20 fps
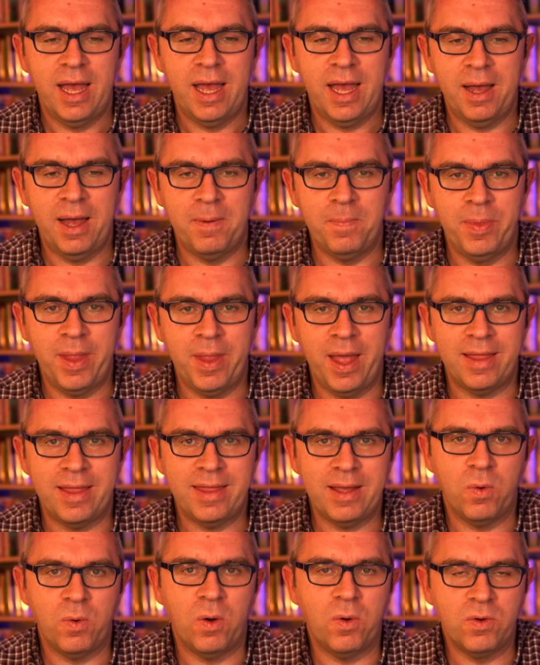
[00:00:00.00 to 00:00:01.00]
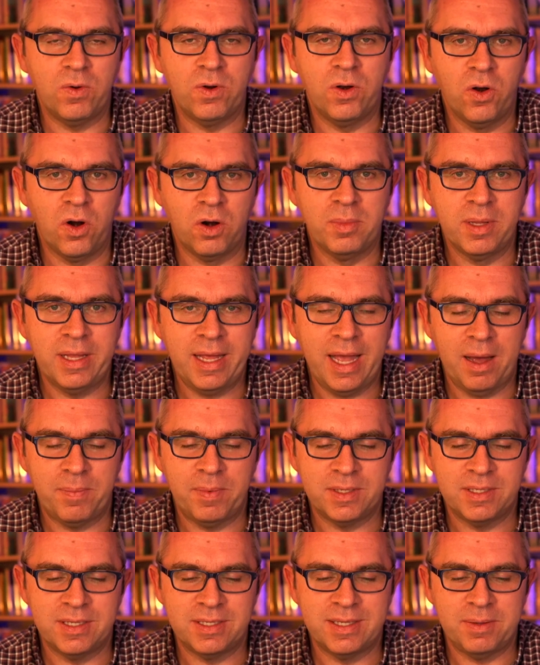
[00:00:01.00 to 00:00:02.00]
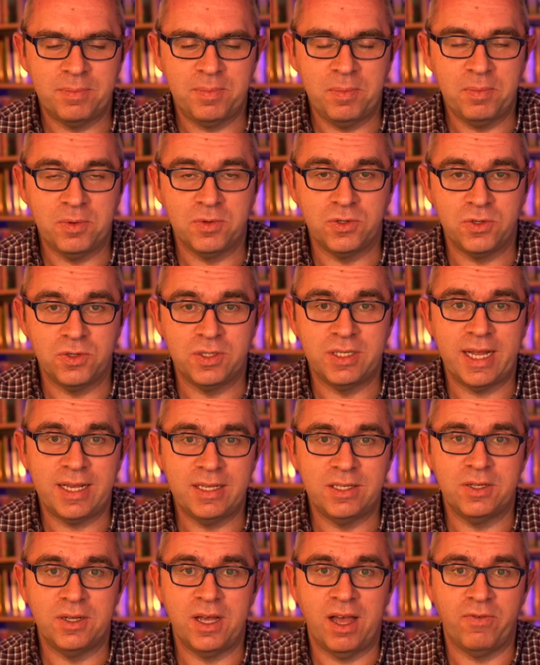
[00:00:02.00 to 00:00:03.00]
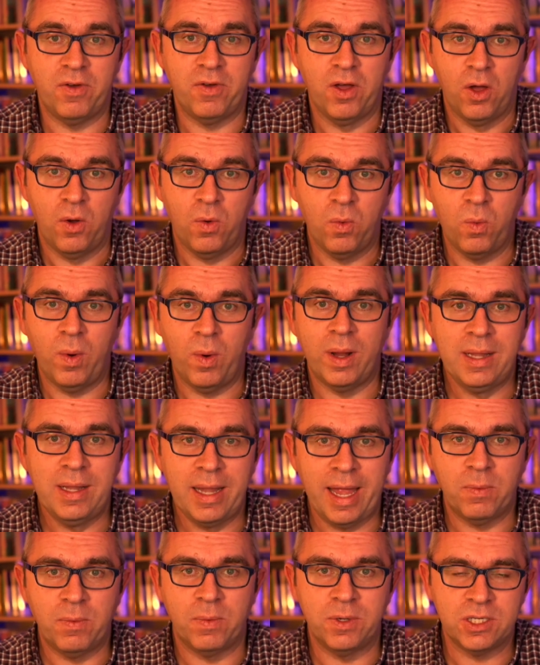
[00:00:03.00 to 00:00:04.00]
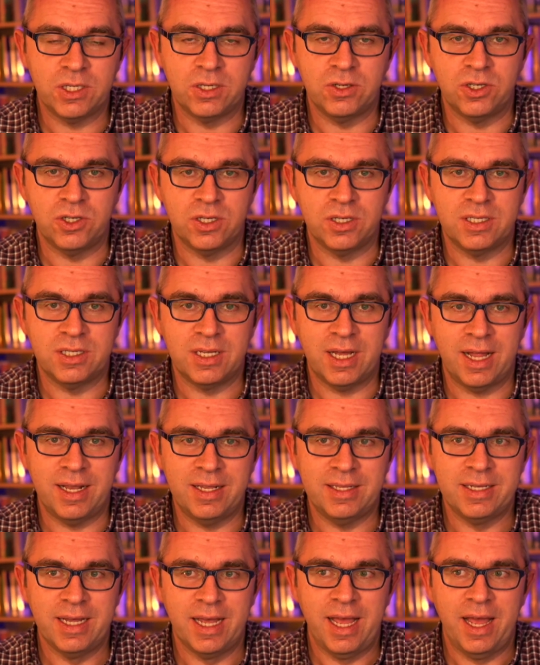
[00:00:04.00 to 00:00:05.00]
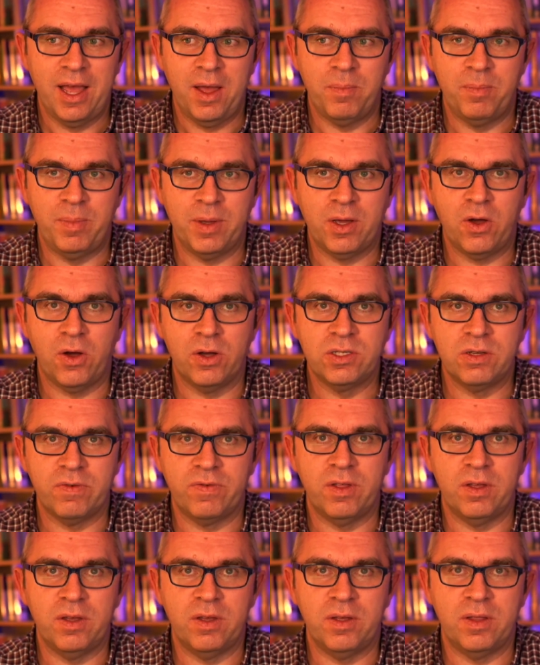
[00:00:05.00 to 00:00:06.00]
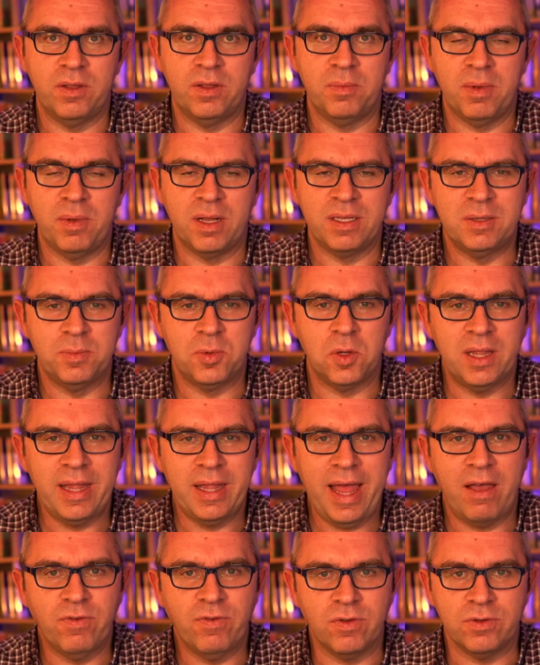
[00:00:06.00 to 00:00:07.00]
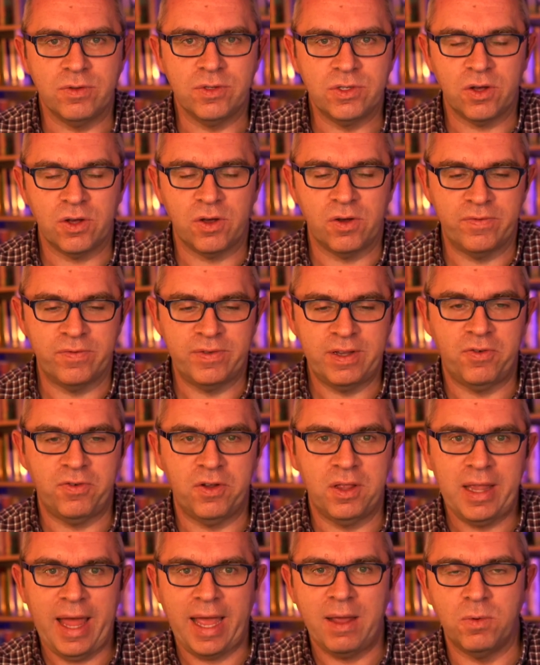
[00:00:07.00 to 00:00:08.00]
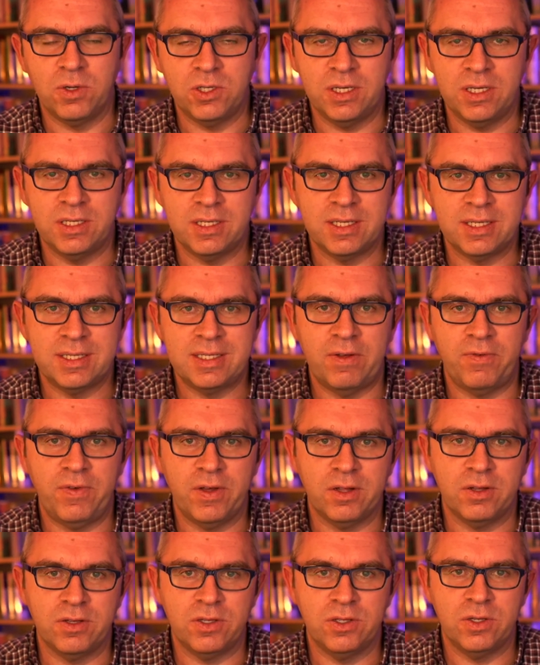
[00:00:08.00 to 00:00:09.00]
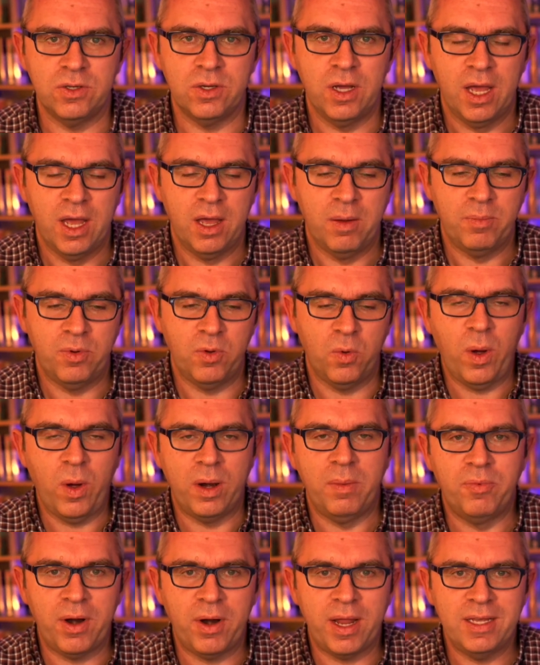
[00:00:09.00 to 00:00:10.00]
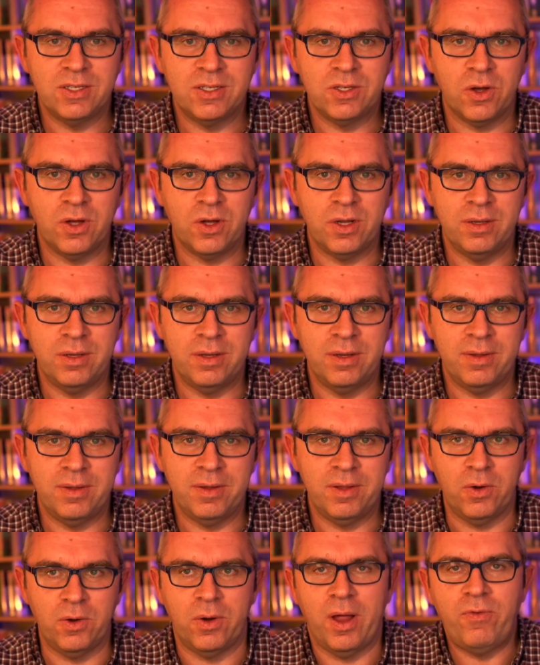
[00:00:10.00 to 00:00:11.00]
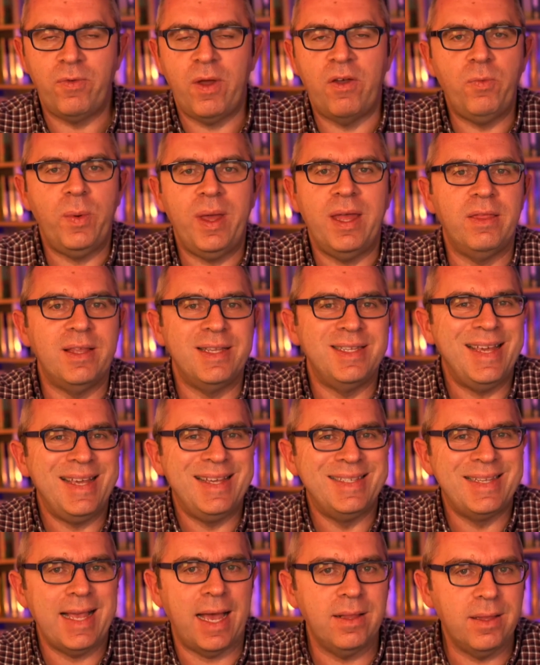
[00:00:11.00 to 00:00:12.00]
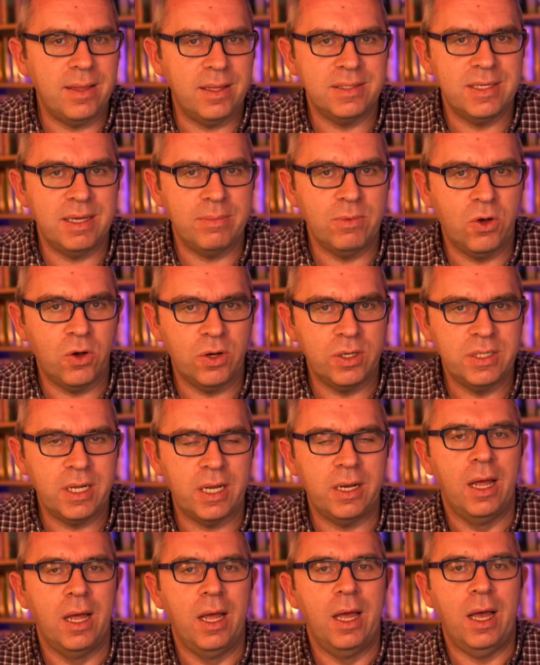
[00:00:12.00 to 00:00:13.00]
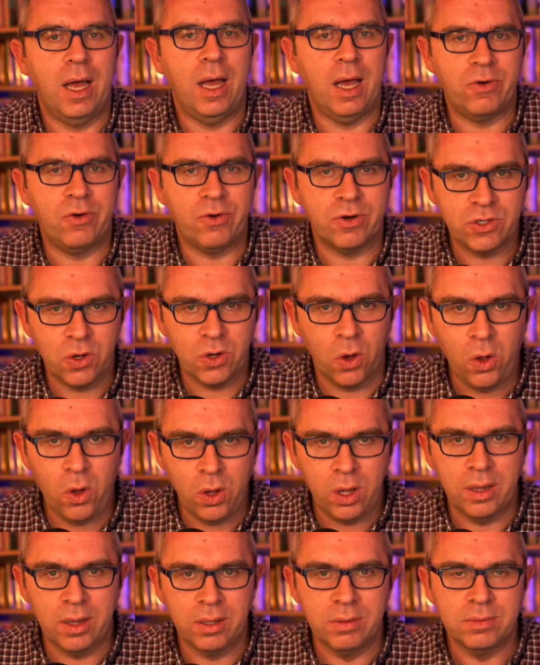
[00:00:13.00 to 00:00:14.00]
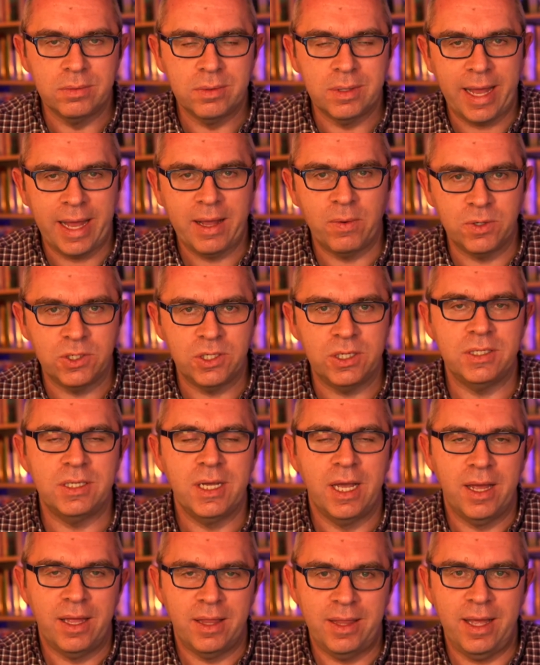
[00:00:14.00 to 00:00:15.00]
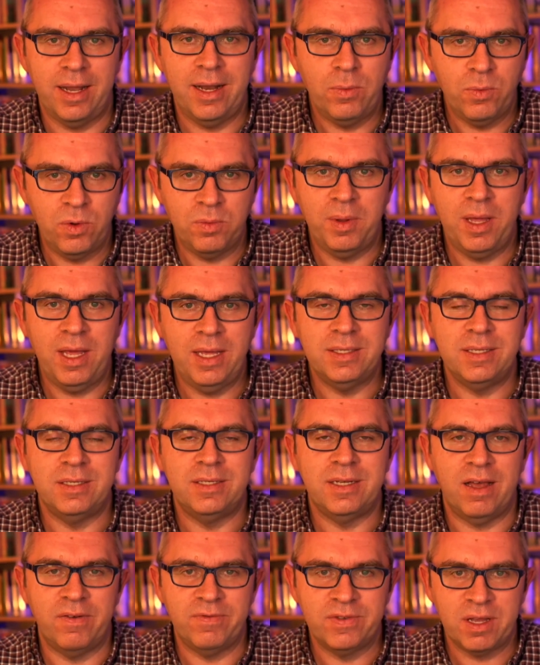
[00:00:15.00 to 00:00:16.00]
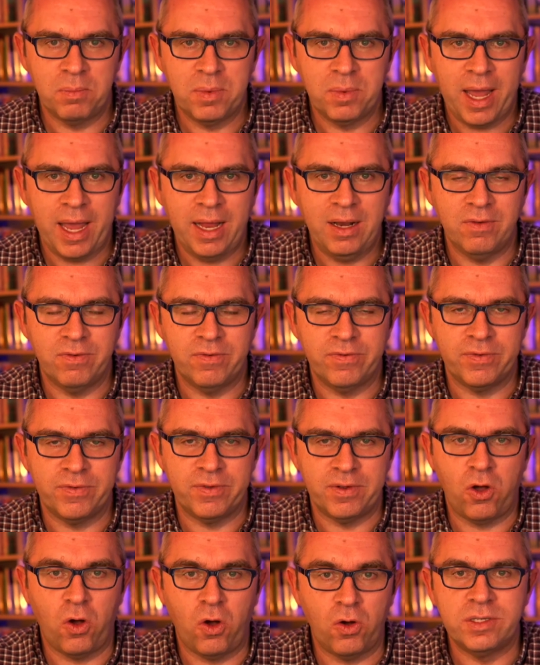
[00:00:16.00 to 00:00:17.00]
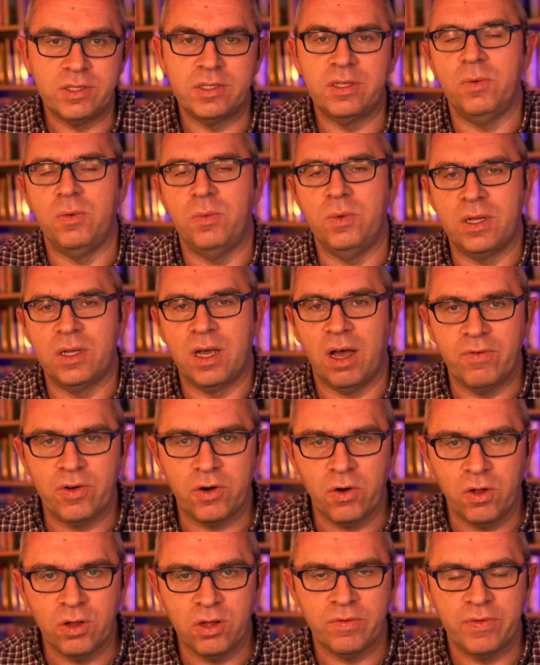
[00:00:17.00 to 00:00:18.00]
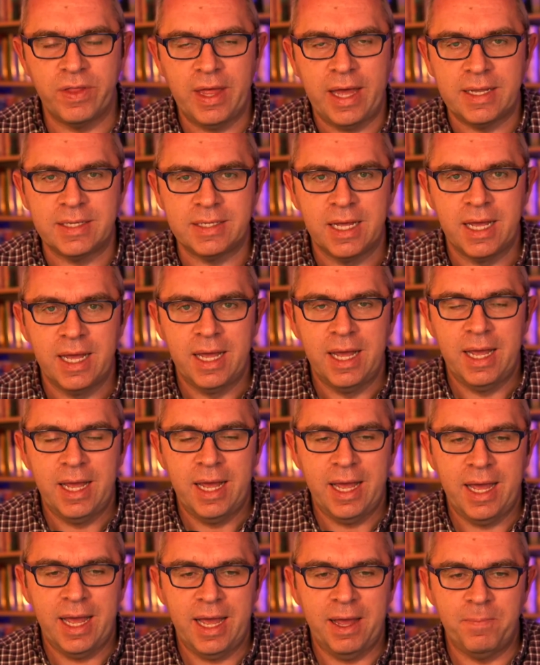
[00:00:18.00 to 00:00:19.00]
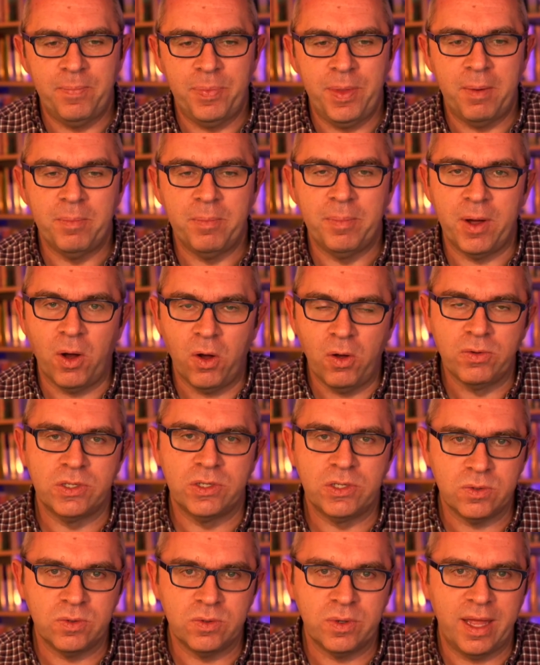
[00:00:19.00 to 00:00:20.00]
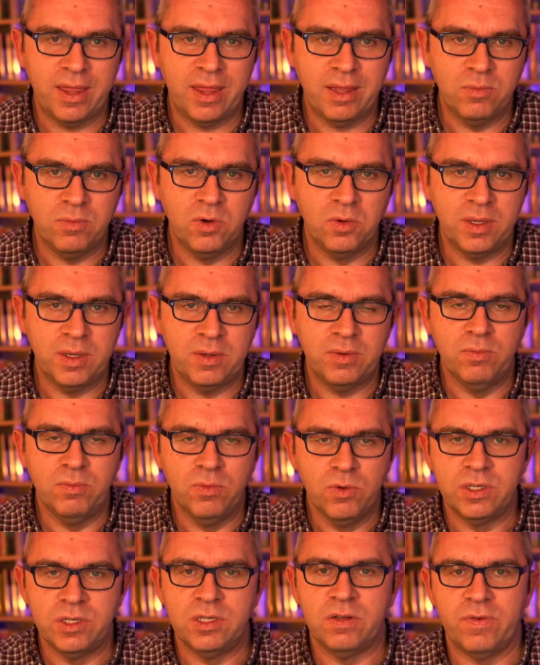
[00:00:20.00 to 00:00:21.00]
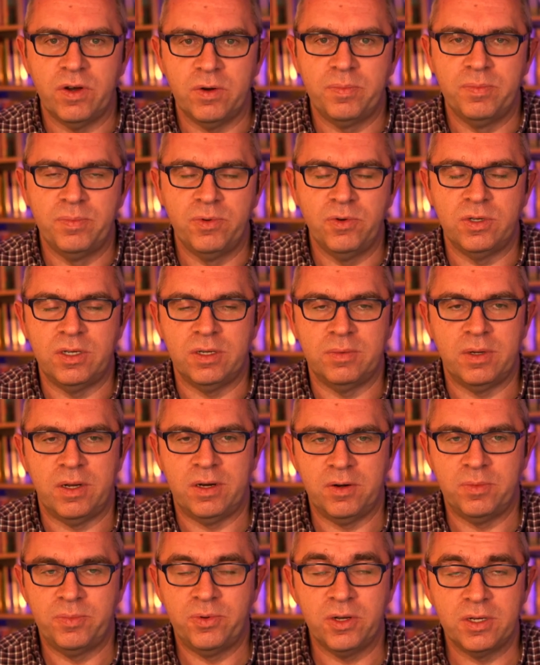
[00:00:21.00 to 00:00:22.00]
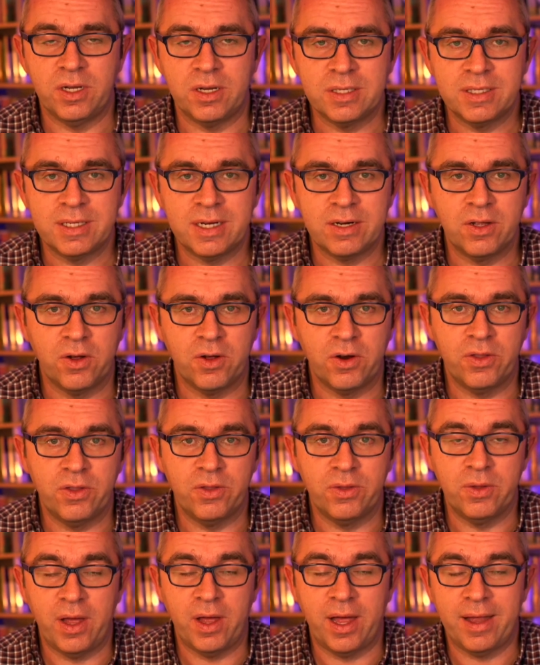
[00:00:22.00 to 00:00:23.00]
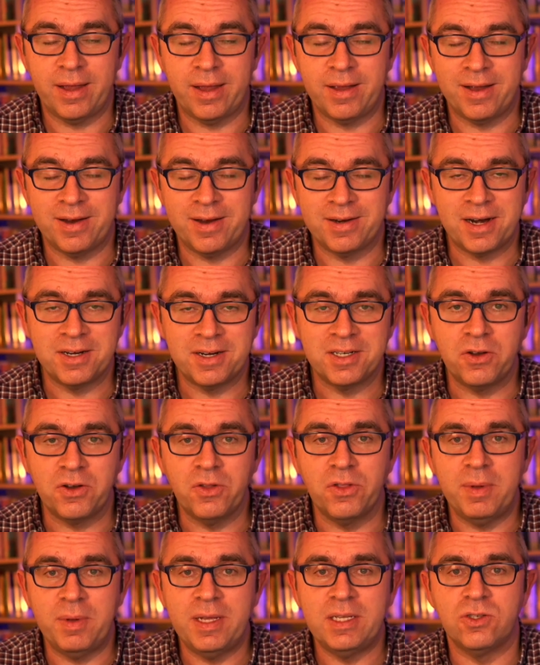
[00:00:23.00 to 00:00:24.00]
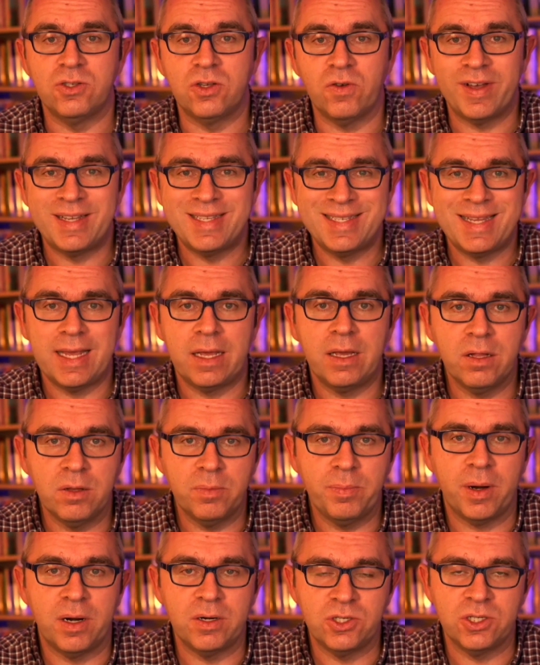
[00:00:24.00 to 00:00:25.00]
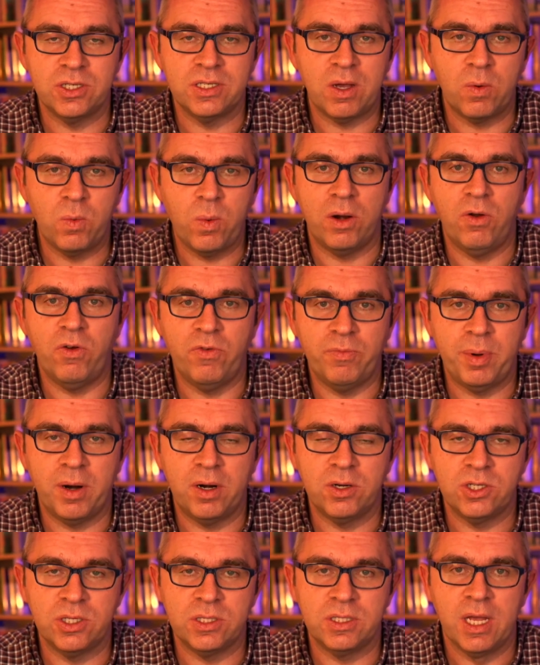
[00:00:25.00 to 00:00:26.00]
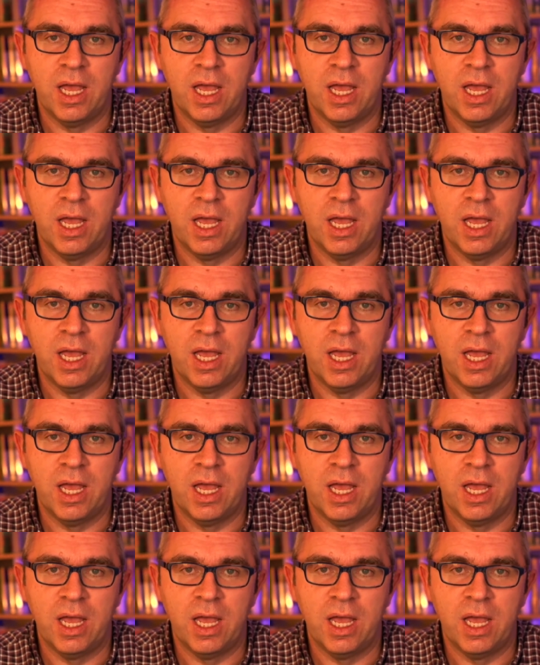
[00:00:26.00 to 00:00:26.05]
I think what normally happens is that people do tend to have one language interest, and because of the multiple levels of different languages, it's difficult to put one price on, if we had exactly the same content across all languages, then it would be easy to have some kind of cost that would cover all of that. But also at the moment, most of our products are done on the basis of a single purchase, a one-off purchase